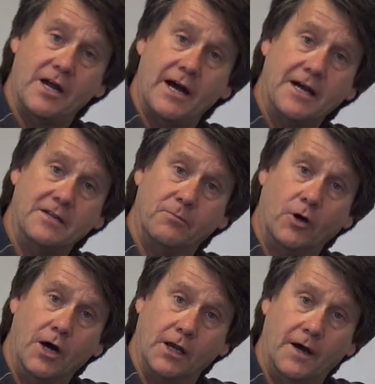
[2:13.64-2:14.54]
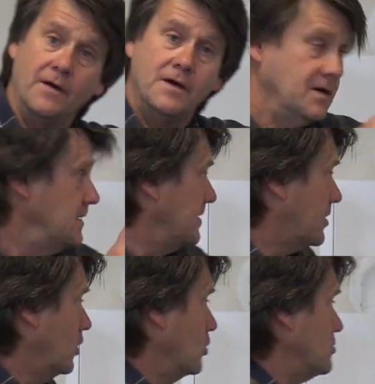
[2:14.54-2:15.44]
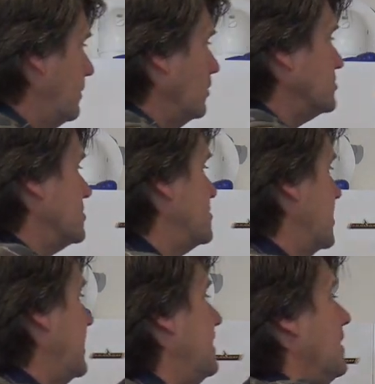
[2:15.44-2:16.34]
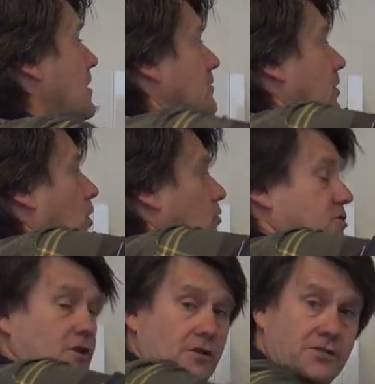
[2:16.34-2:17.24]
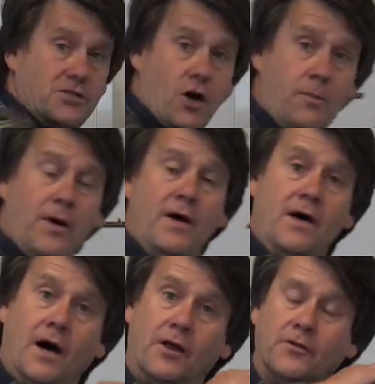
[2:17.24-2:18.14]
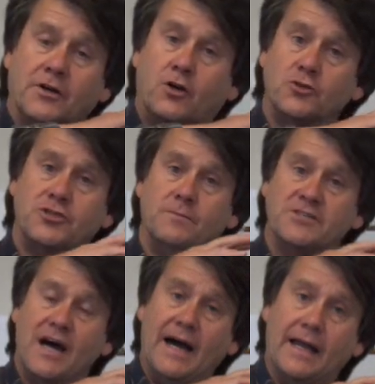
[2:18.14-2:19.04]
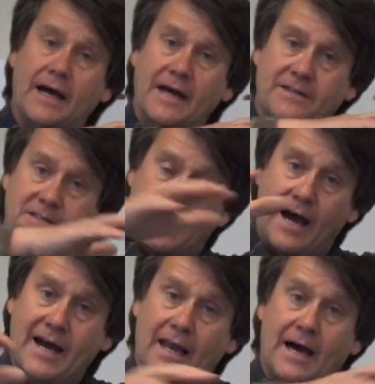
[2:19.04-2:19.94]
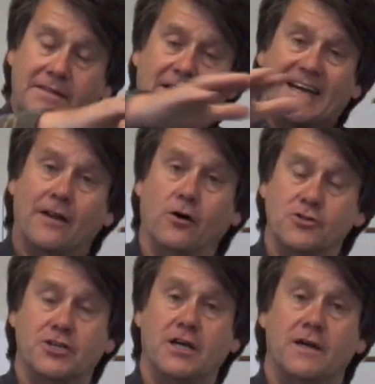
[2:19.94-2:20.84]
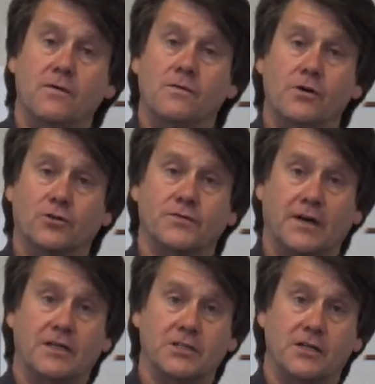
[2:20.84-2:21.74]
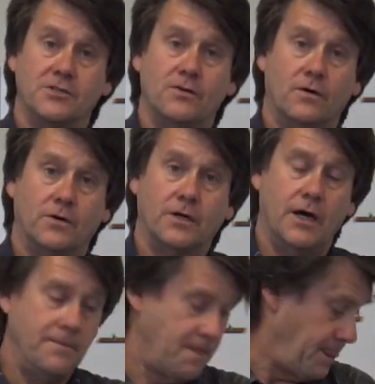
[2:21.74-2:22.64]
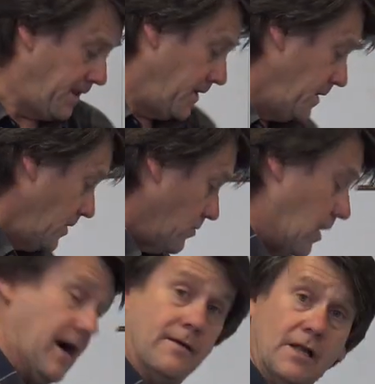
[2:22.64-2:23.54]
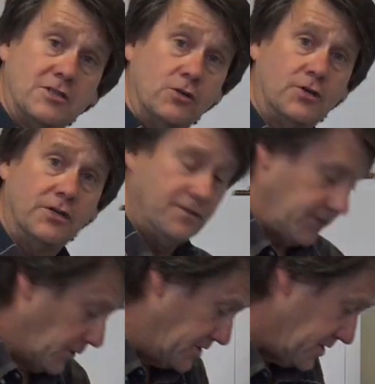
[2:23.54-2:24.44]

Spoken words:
you're hanging the boiler. The coach bolts are seen, the lugs are at the top, and on the customer's highline they cannot see those fixings. Okay, right, let's look at the fluing